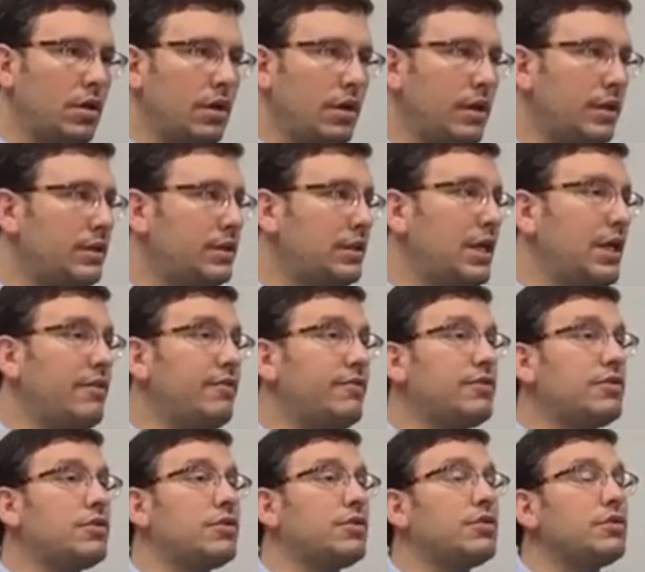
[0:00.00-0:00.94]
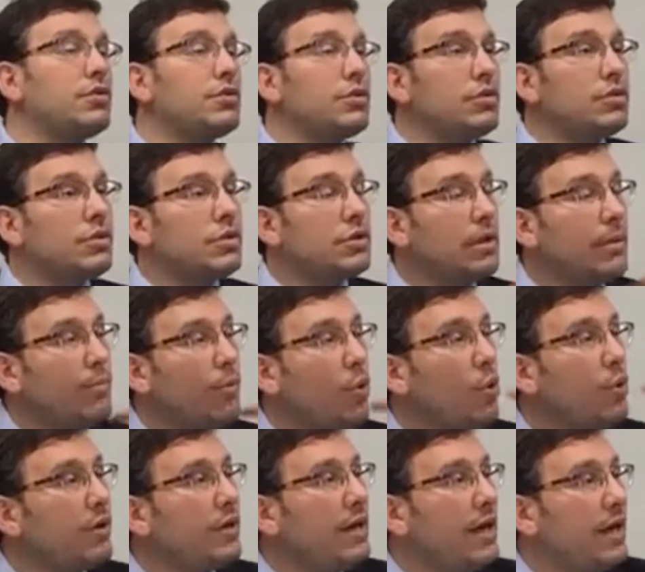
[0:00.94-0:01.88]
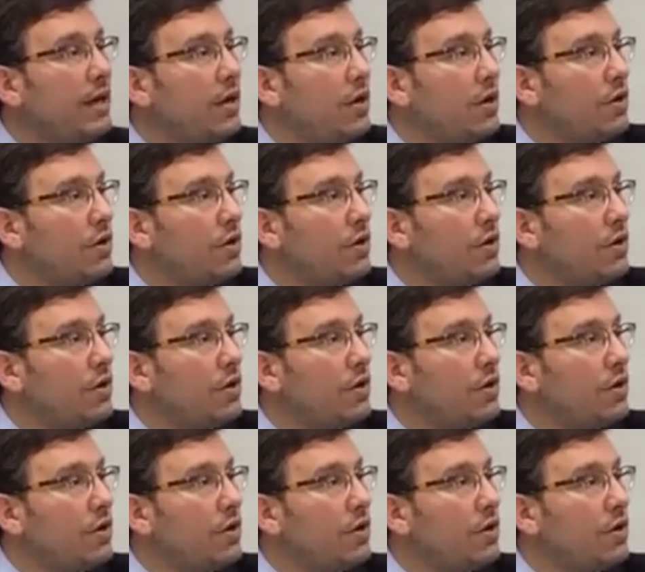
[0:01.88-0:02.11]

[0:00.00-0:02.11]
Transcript: Instead of subordinating